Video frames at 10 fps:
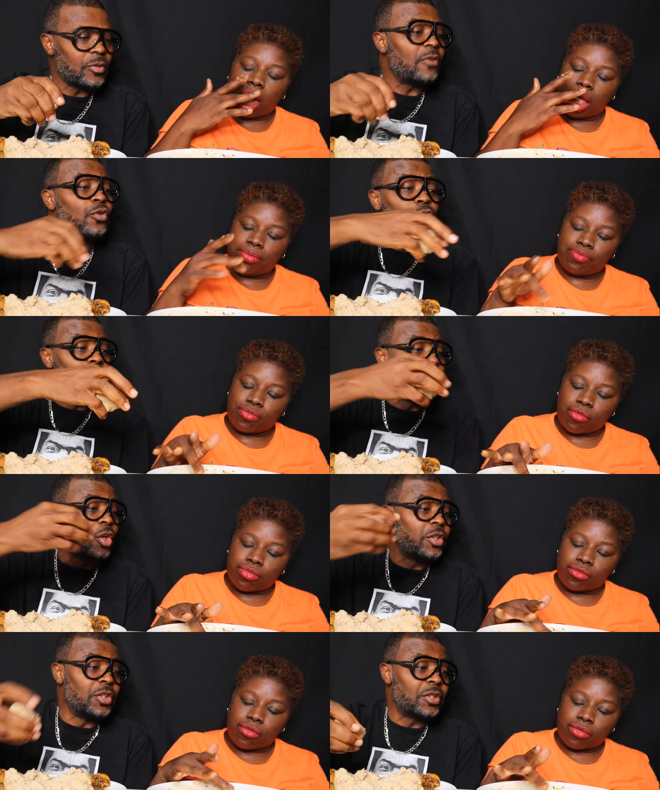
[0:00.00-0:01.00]
Speaker 1: After you
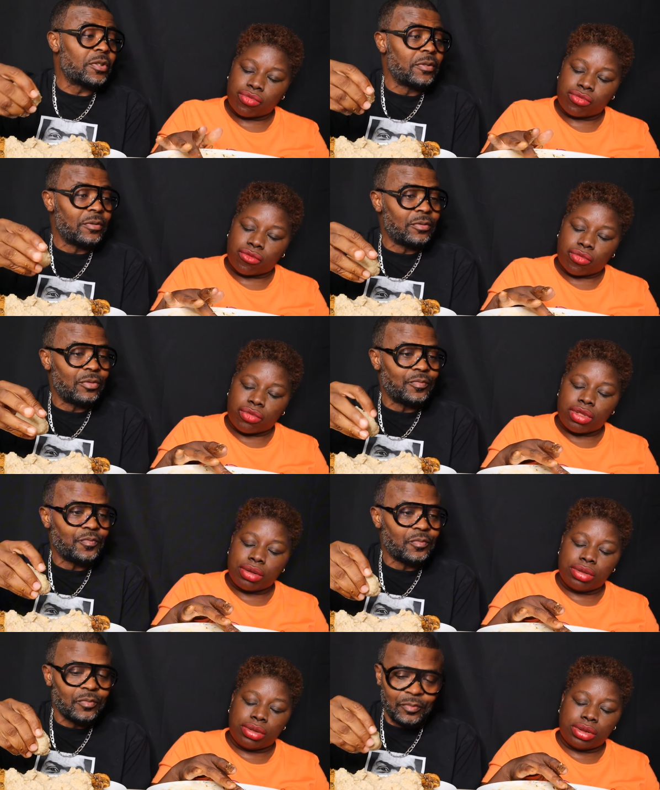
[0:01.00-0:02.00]
enjoyed it,
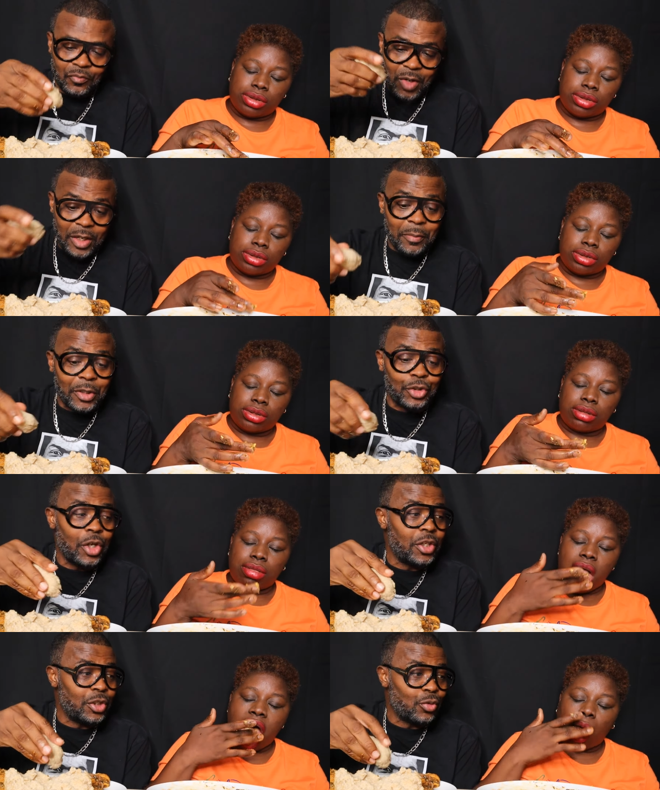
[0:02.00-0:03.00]
and I'm
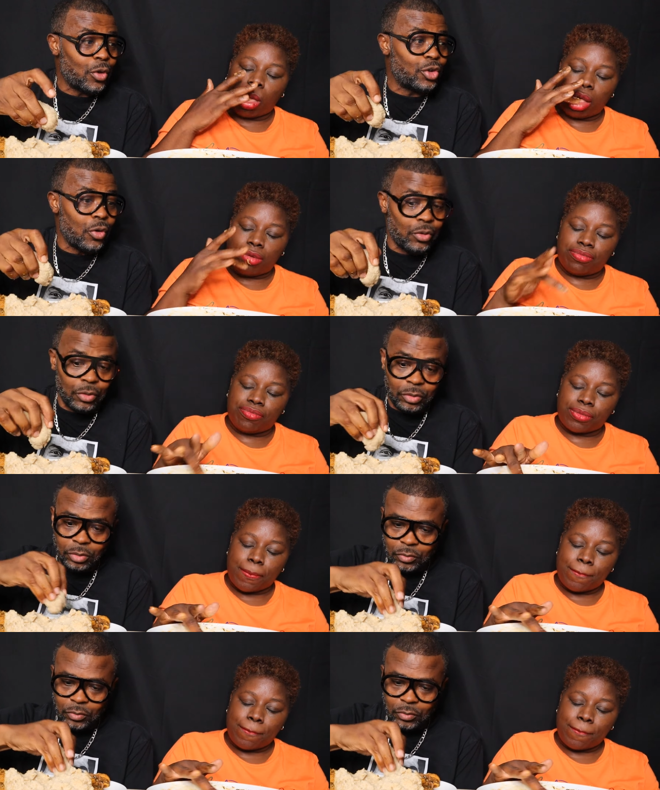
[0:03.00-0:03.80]
enjoying it, what's your own?